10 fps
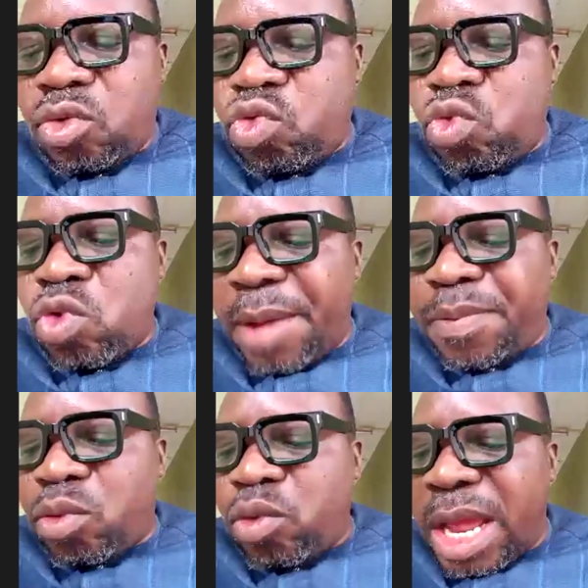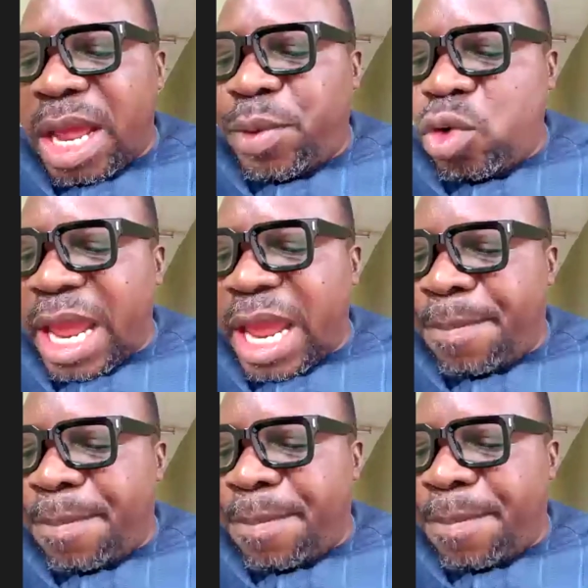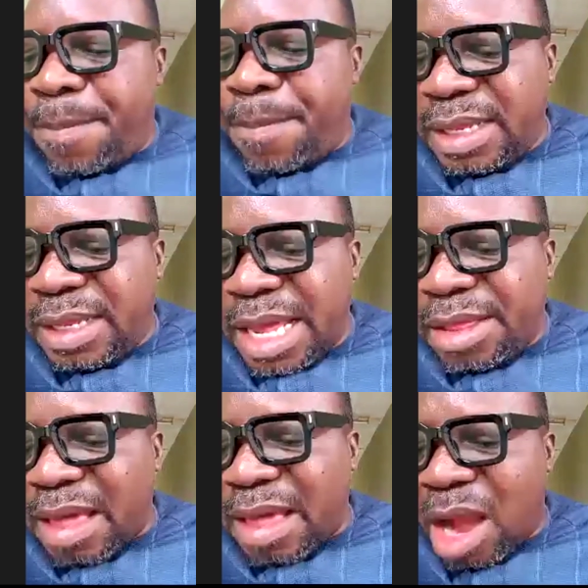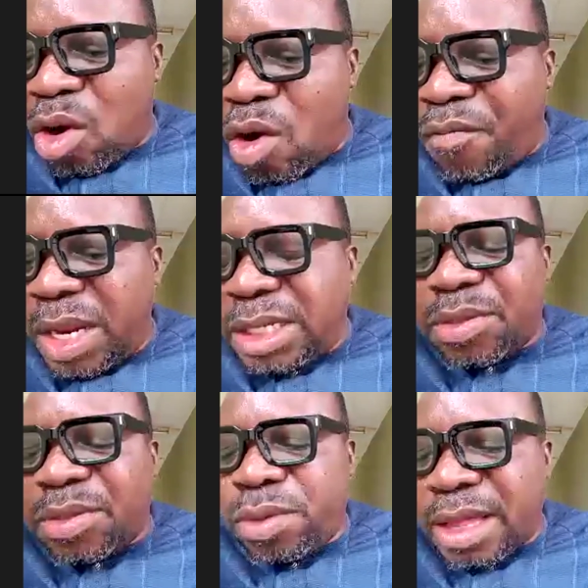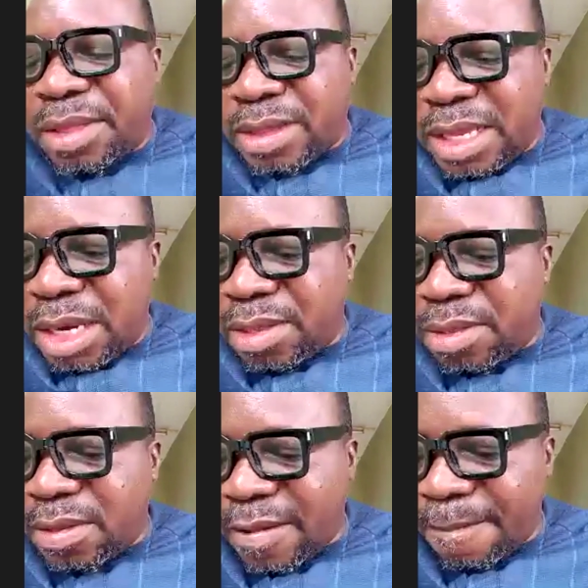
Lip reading: to help students build empathy, resilience, and conflict resolution skills.